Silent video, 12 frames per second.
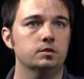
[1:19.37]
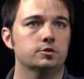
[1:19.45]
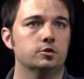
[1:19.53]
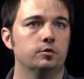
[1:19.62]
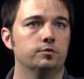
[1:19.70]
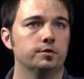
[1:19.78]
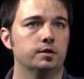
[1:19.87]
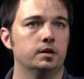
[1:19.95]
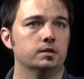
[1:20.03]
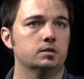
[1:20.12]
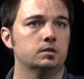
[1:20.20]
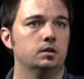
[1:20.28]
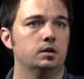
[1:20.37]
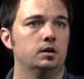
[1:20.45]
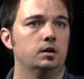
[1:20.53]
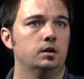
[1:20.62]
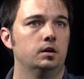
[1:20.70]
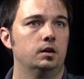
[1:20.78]
So for this,
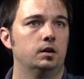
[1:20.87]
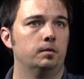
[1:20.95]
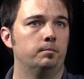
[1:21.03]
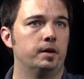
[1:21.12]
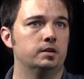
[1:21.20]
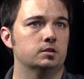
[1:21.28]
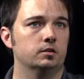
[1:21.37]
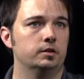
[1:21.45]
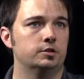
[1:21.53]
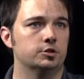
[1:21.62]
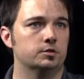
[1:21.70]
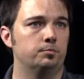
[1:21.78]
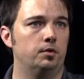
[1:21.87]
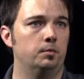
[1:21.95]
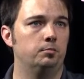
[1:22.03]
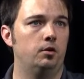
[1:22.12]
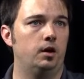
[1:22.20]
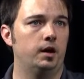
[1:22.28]
basically just
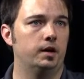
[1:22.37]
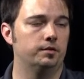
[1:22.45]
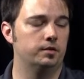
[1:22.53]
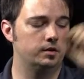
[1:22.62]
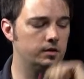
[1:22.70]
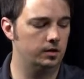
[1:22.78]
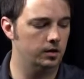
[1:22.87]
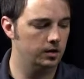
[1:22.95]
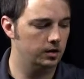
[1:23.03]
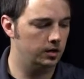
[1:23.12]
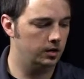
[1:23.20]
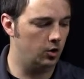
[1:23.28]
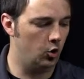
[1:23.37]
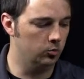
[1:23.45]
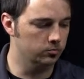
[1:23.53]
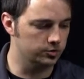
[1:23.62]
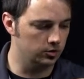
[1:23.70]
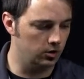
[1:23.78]
applying the
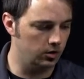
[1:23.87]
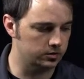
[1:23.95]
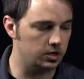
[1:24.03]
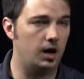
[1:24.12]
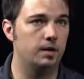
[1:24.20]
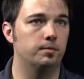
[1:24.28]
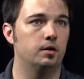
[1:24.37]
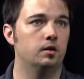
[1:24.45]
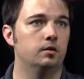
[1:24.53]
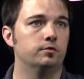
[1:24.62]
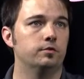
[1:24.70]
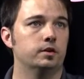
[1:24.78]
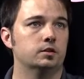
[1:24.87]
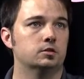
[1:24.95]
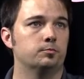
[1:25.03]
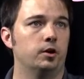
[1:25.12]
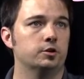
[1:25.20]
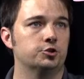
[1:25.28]
Ohm's law type of
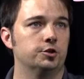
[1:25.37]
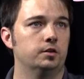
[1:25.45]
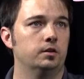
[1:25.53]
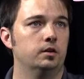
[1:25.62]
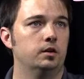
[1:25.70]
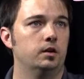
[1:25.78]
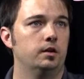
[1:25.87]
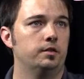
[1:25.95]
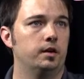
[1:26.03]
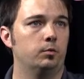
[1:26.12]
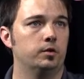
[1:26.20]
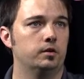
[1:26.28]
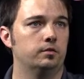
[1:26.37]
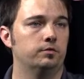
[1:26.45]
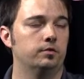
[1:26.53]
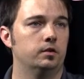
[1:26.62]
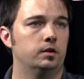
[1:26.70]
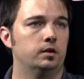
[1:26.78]
expression that
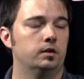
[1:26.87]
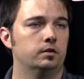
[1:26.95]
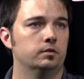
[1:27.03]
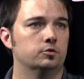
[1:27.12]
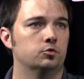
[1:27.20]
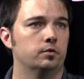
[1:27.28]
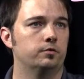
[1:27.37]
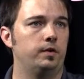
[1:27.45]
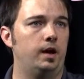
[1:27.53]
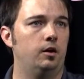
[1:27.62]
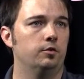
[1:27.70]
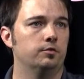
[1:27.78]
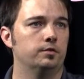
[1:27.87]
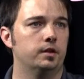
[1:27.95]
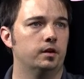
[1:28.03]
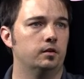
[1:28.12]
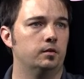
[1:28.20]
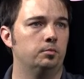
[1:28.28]
we've sort of found
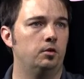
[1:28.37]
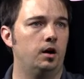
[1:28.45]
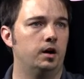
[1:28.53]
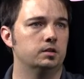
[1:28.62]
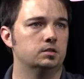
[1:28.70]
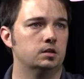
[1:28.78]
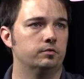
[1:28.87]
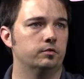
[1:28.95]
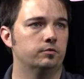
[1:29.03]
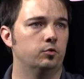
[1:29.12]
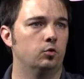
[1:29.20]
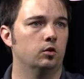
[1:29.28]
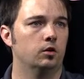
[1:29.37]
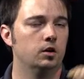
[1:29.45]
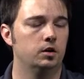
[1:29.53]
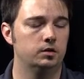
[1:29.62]
that applies even for